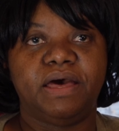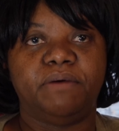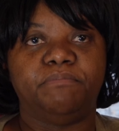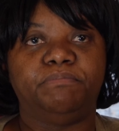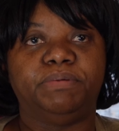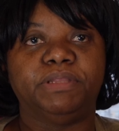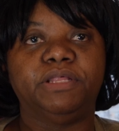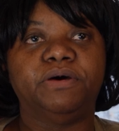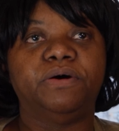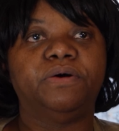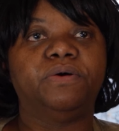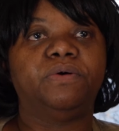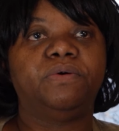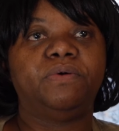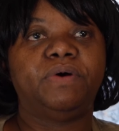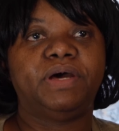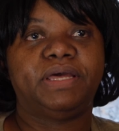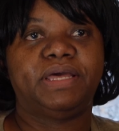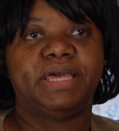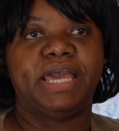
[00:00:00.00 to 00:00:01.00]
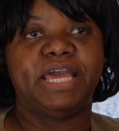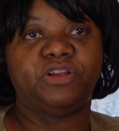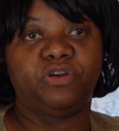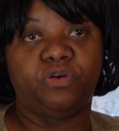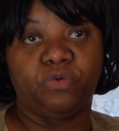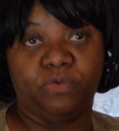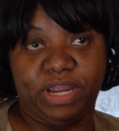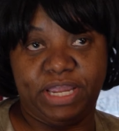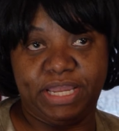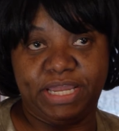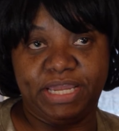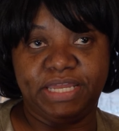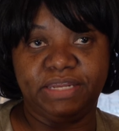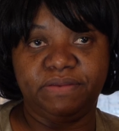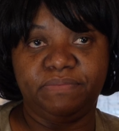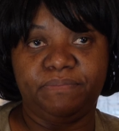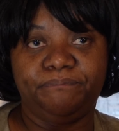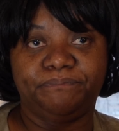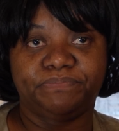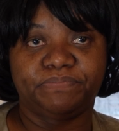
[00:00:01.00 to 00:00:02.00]
Blue and
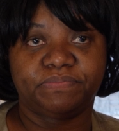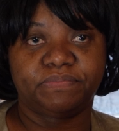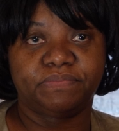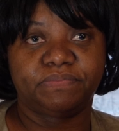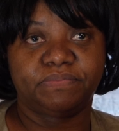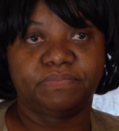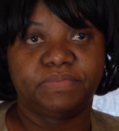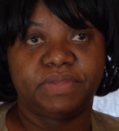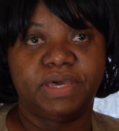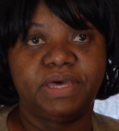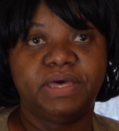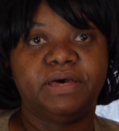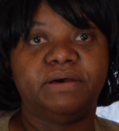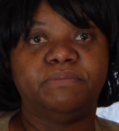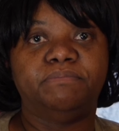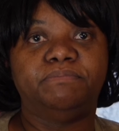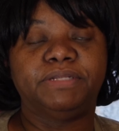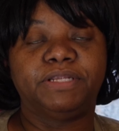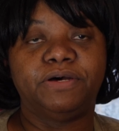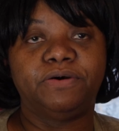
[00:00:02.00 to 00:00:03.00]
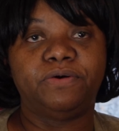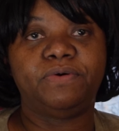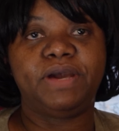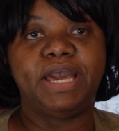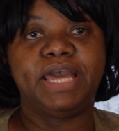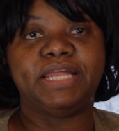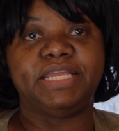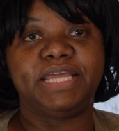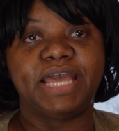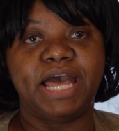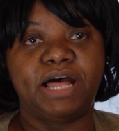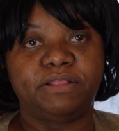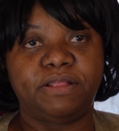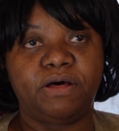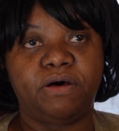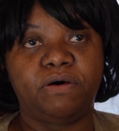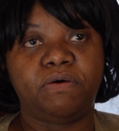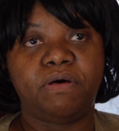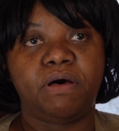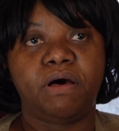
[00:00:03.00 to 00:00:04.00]
green, blue and
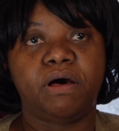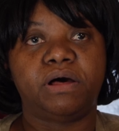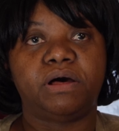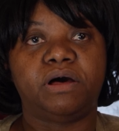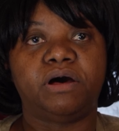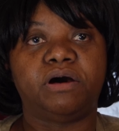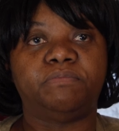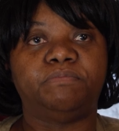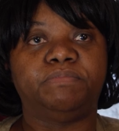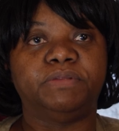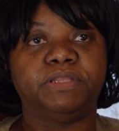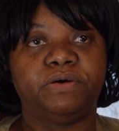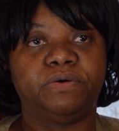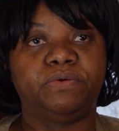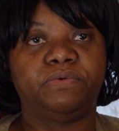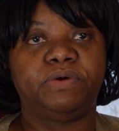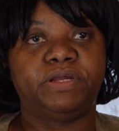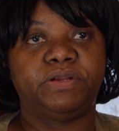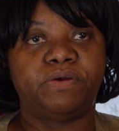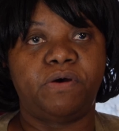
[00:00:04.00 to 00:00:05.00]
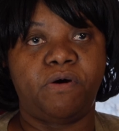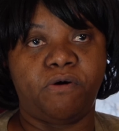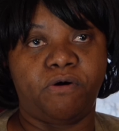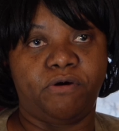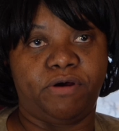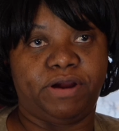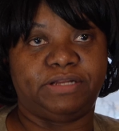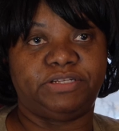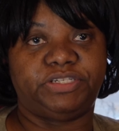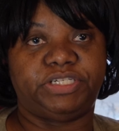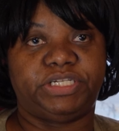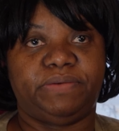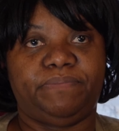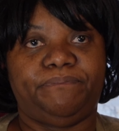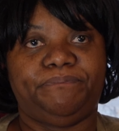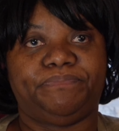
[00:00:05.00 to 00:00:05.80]
yellow, or blue and orange.